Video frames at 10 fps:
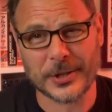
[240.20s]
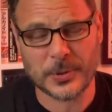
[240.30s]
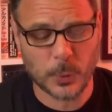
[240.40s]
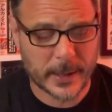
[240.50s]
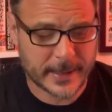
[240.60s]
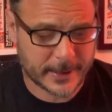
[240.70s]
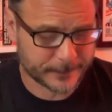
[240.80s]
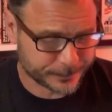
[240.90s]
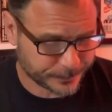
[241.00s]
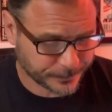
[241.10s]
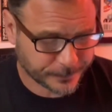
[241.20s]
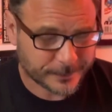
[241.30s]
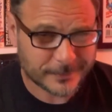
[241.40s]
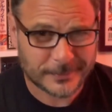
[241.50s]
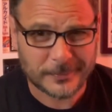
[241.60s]
this week.
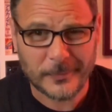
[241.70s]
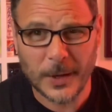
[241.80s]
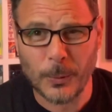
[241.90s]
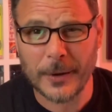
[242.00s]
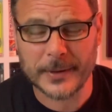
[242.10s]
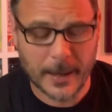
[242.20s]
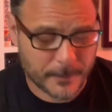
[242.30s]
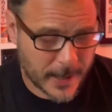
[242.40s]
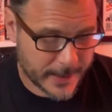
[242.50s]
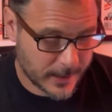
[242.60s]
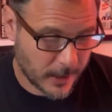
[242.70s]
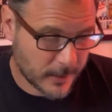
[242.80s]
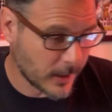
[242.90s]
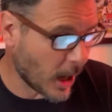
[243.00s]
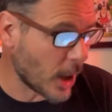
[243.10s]
Well done, mate.
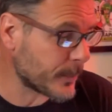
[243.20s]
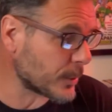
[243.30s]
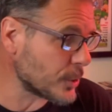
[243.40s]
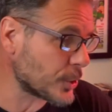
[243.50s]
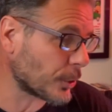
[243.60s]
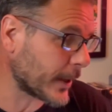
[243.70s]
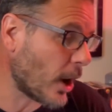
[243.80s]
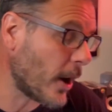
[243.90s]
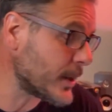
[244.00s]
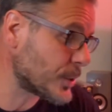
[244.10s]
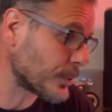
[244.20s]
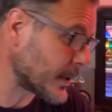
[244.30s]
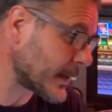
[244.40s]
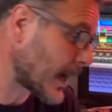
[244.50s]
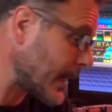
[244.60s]
I hope you enjoyed it. I enjoyed
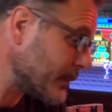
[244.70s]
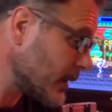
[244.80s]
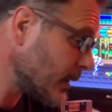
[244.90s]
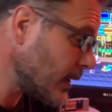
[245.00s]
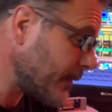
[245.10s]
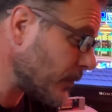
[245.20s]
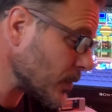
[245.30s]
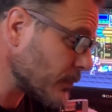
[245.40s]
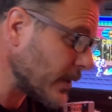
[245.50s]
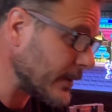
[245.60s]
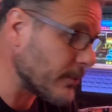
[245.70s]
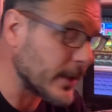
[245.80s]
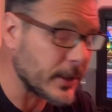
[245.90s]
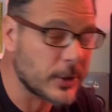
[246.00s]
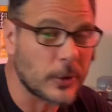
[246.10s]
the game. I thought it was
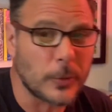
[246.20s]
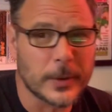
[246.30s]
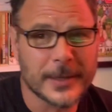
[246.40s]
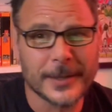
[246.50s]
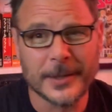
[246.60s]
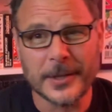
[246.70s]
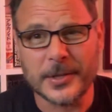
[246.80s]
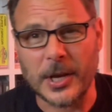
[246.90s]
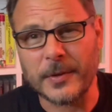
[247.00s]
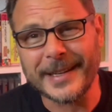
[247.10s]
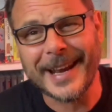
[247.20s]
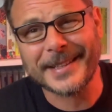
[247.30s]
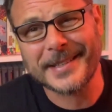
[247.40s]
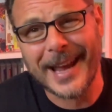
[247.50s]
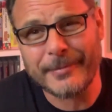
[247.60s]
really cool. So the
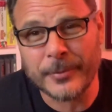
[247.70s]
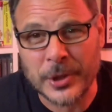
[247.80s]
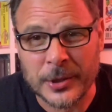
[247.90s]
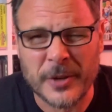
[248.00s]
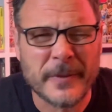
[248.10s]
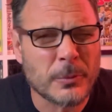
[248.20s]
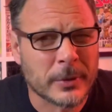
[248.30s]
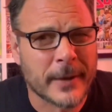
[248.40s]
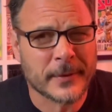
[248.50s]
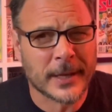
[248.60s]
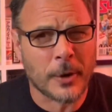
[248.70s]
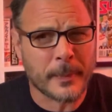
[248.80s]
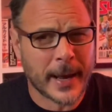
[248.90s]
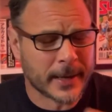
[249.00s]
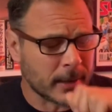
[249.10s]
next Game Room Challenge, I think we're going to have to go
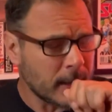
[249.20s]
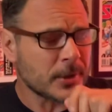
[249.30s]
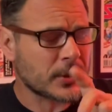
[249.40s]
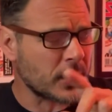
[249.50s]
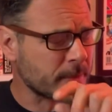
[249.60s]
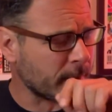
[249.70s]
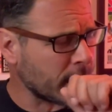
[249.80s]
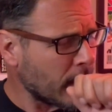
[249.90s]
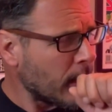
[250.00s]
back, excuse me,